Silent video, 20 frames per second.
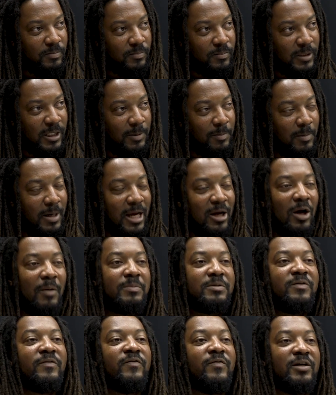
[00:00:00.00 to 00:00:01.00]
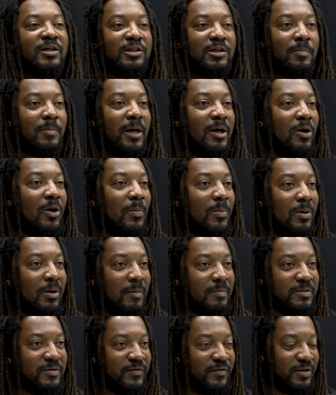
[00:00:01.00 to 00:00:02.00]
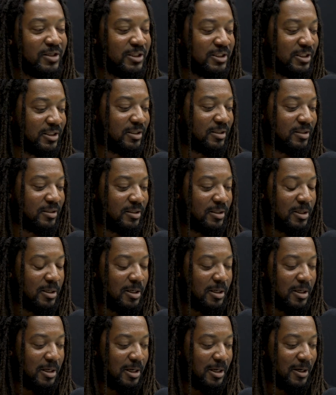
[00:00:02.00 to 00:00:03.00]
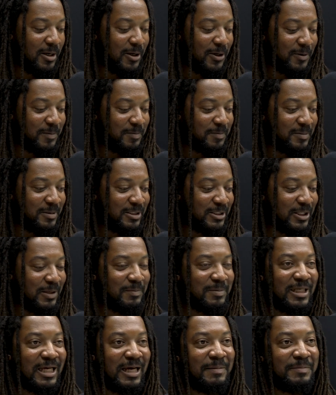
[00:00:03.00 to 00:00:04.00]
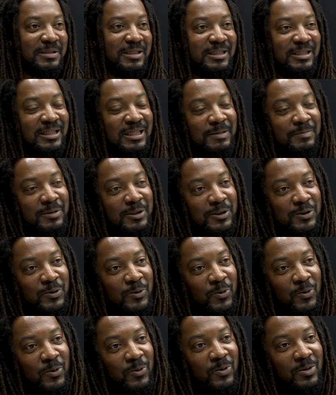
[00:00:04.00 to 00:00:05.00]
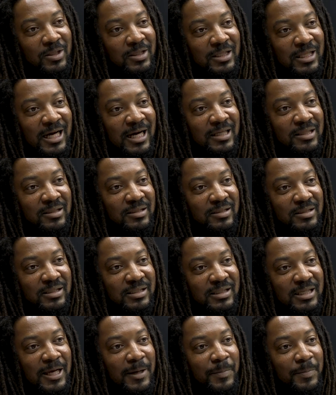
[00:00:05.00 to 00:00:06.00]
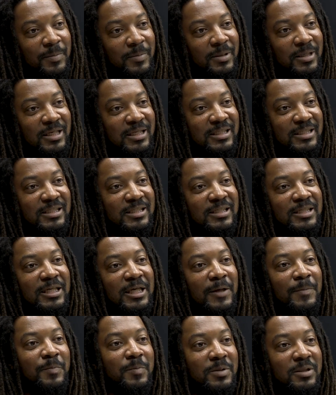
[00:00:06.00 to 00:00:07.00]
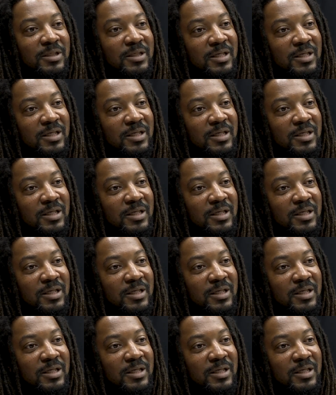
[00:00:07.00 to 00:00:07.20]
in my observation, my humble observation, sometimes it seems as though that step is skipped.